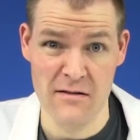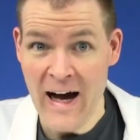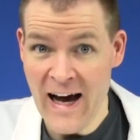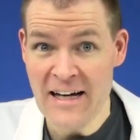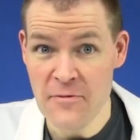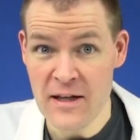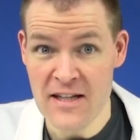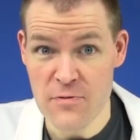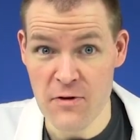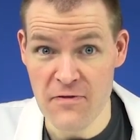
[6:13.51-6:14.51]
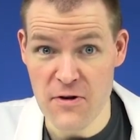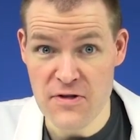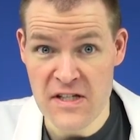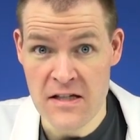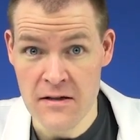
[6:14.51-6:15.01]
I had to make this one
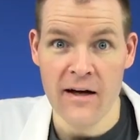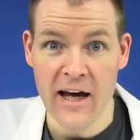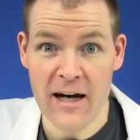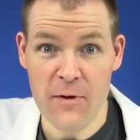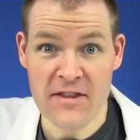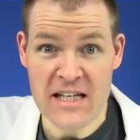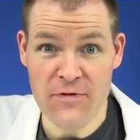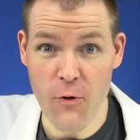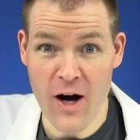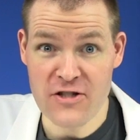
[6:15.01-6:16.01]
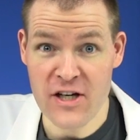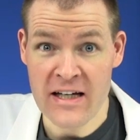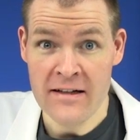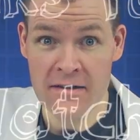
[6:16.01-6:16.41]
first. Anyway, thanks for watching.